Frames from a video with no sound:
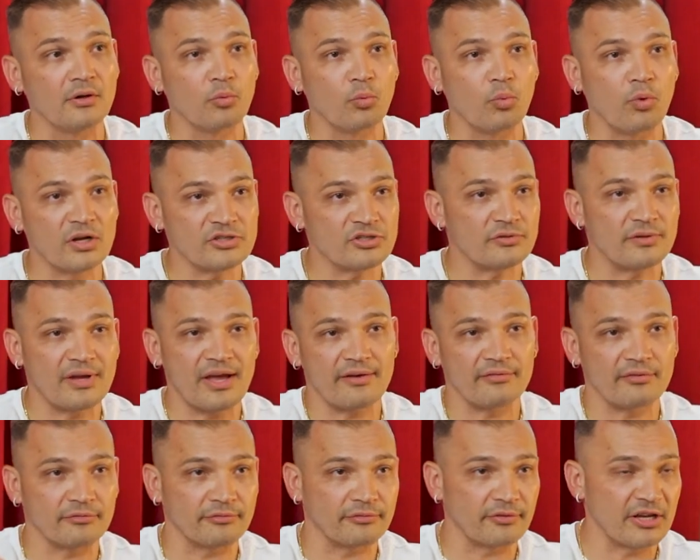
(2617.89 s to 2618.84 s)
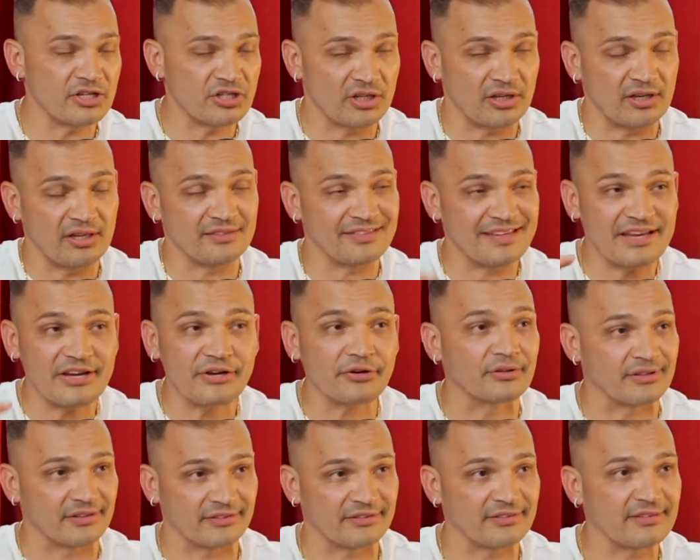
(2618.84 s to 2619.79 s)
Once you have inflation, it's here
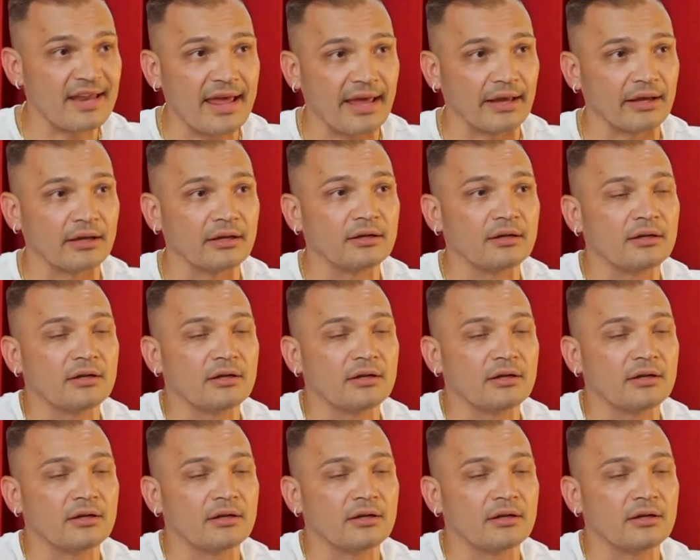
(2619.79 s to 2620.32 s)
to stay.